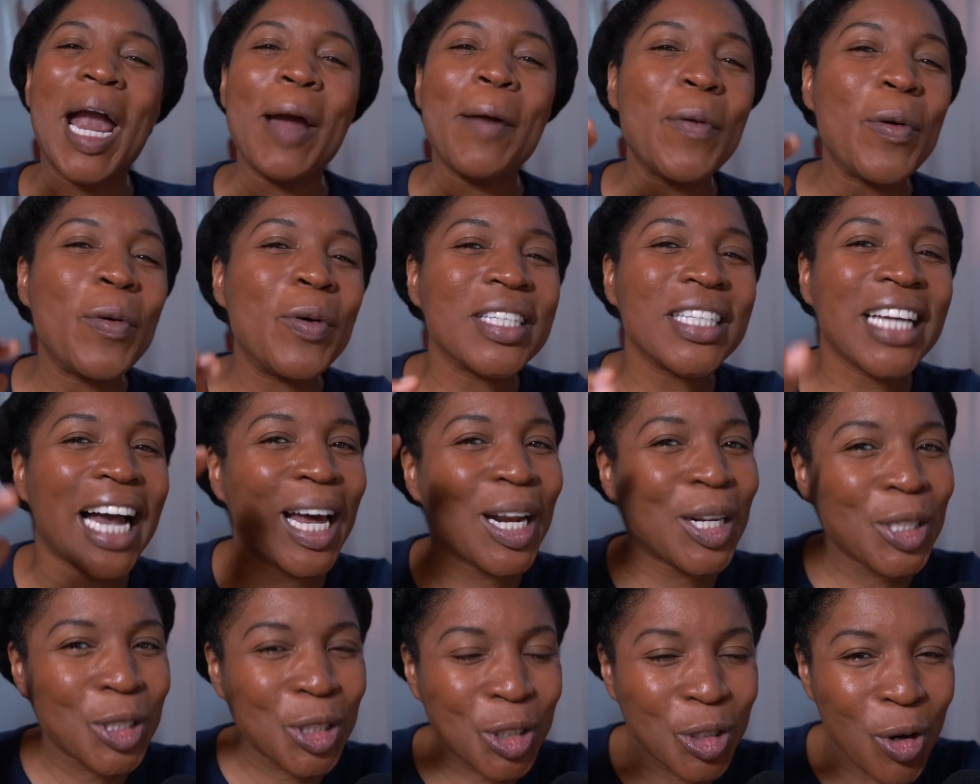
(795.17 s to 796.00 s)
April was
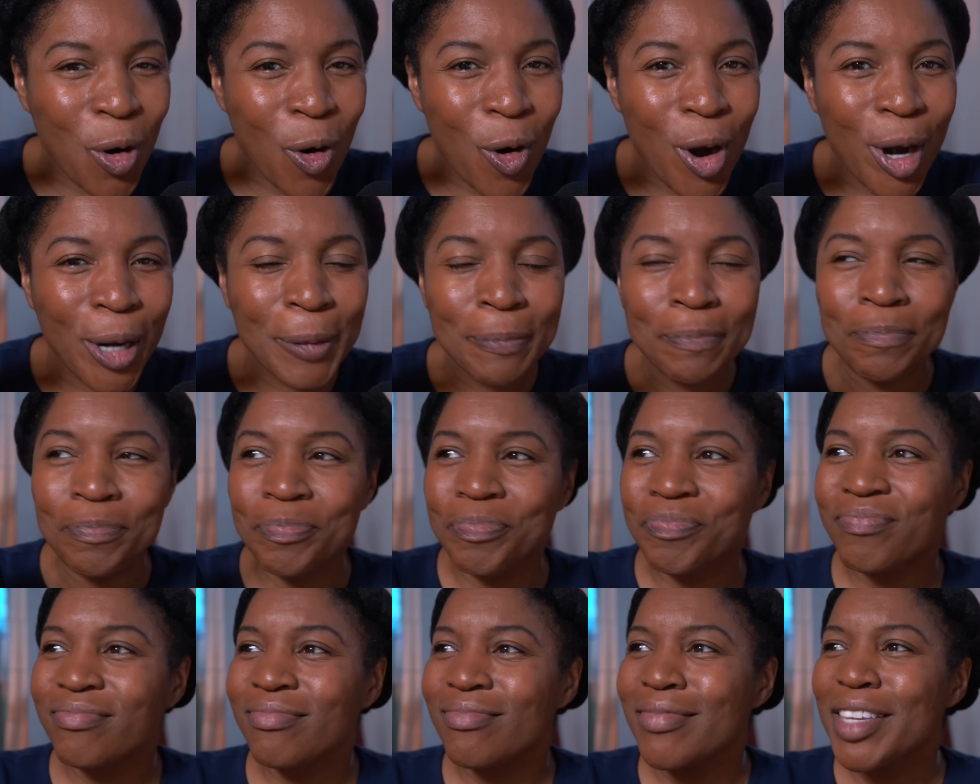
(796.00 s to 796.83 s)
kind of short,
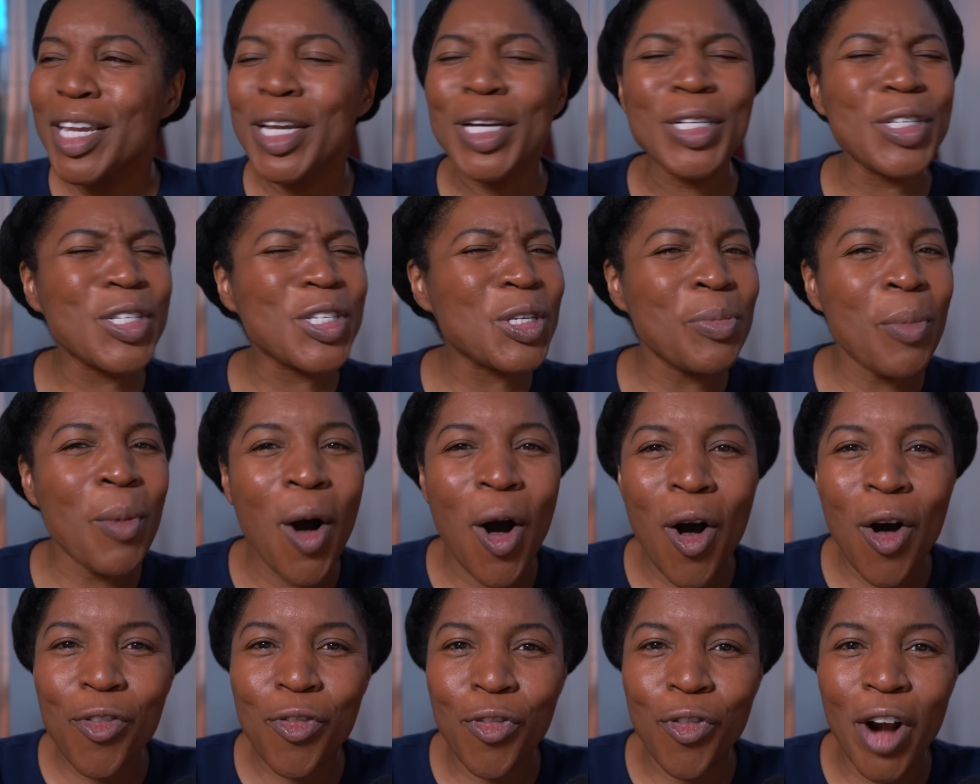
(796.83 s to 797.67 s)

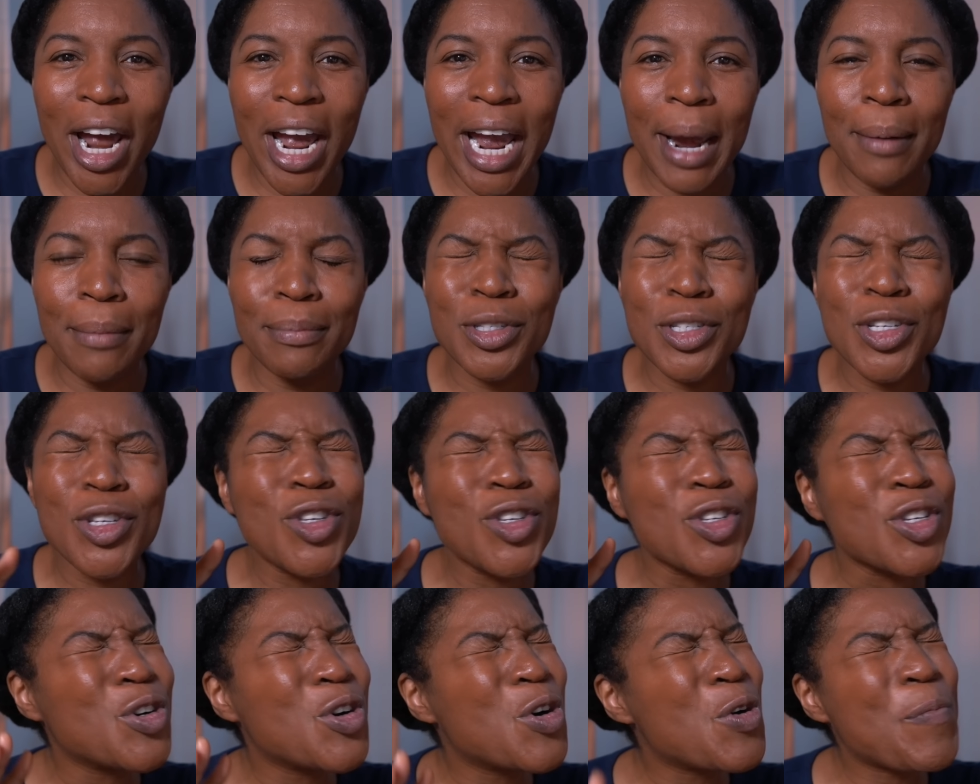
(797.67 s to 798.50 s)
small frame,
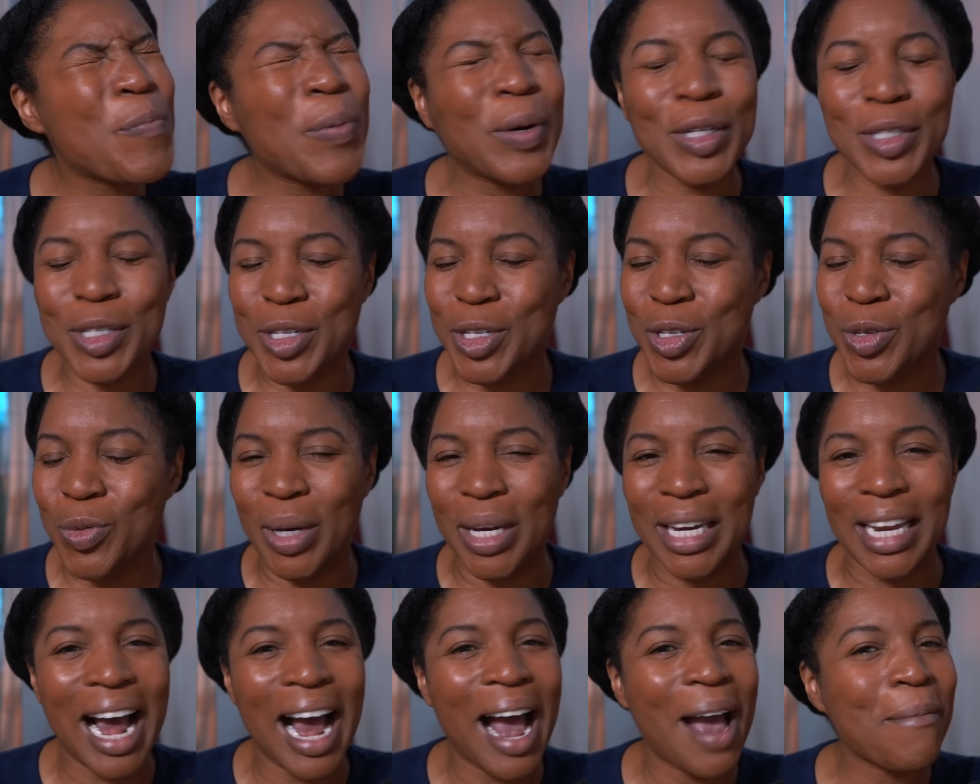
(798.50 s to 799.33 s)
super
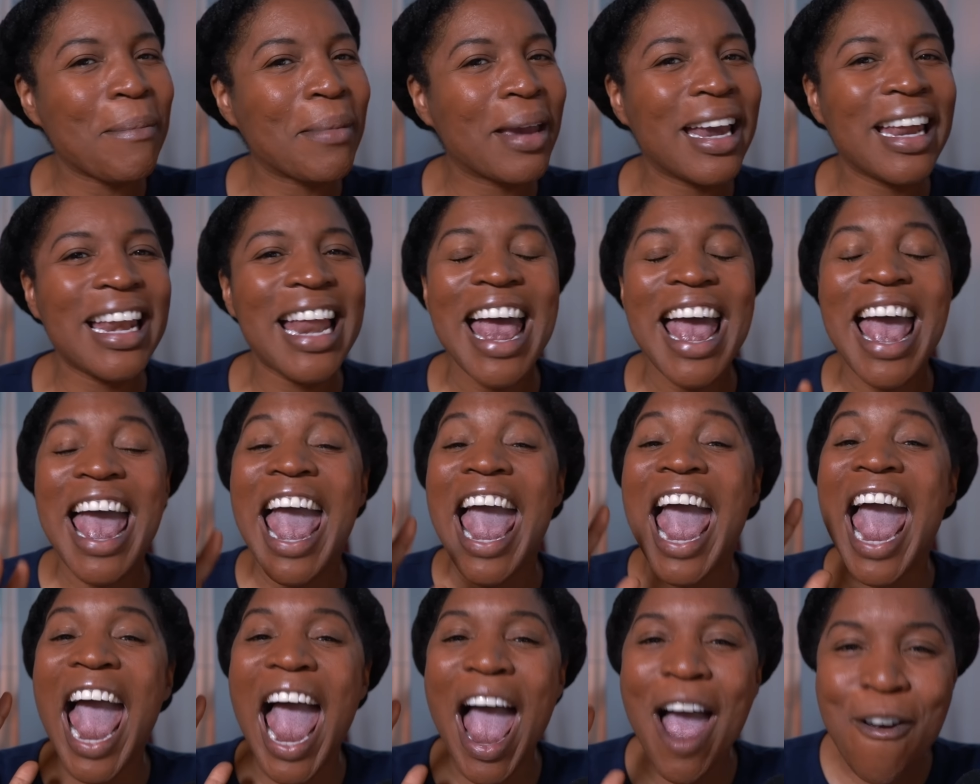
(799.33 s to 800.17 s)
sweet. I mean,
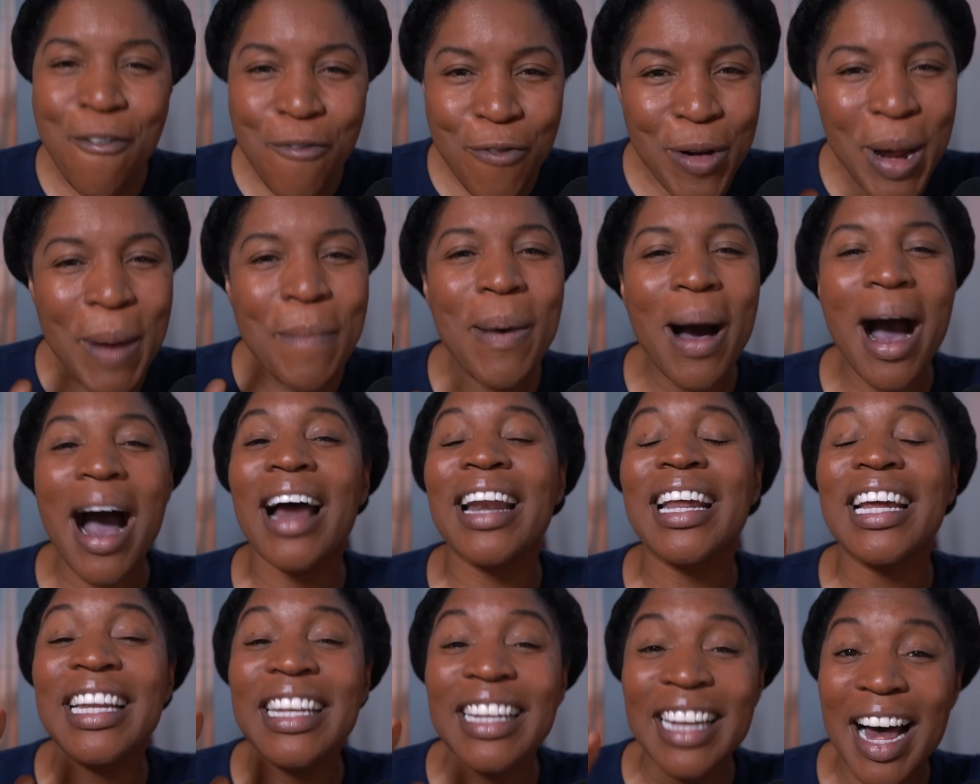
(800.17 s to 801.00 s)

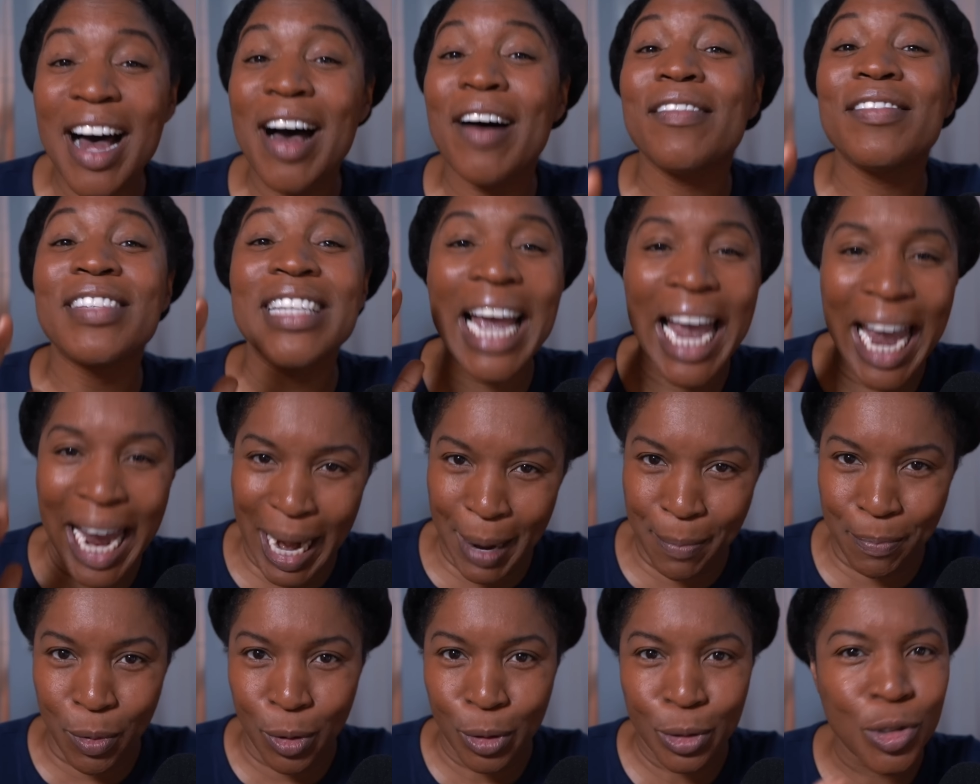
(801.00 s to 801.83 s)
everybody loved
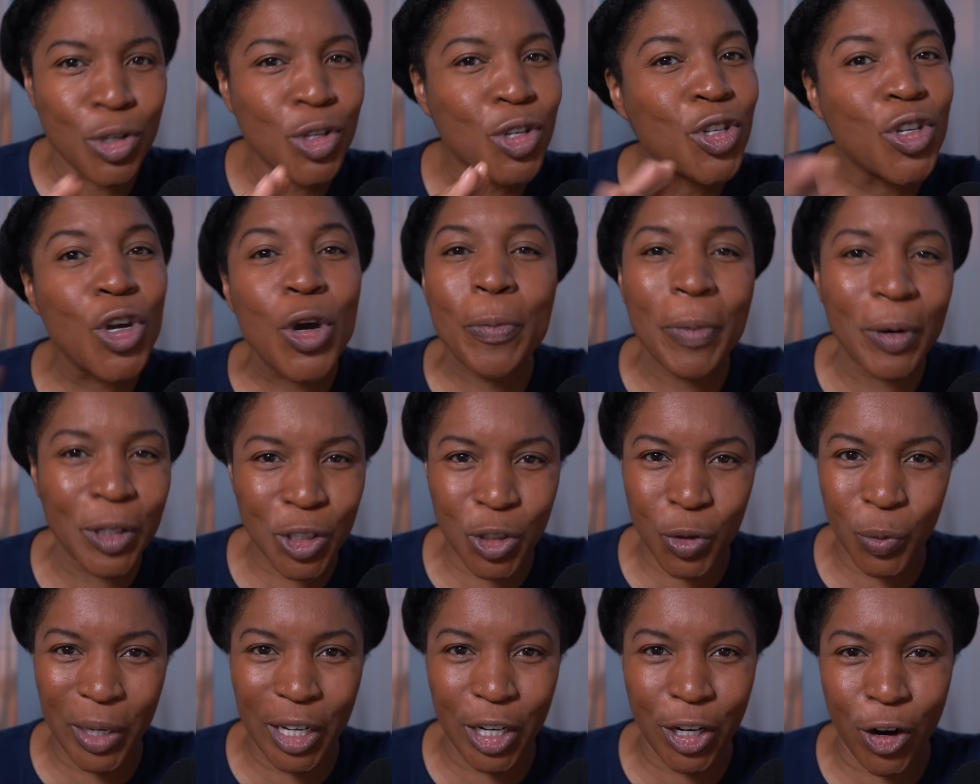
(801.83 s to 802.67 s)
April. Super
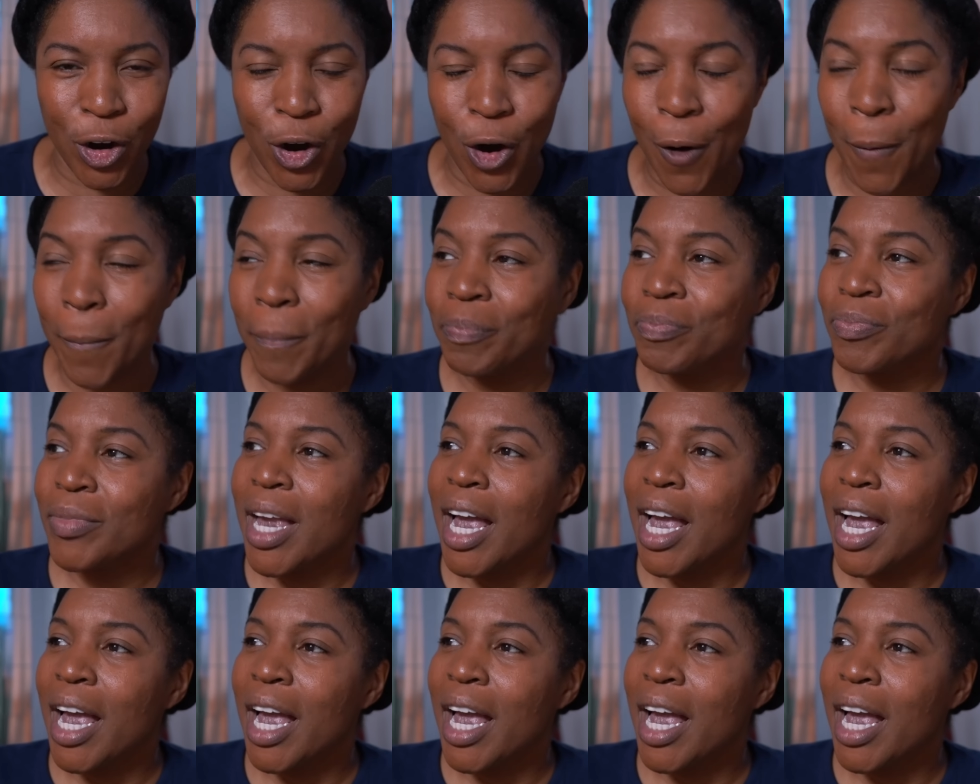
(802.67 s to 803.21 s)
sweet girl.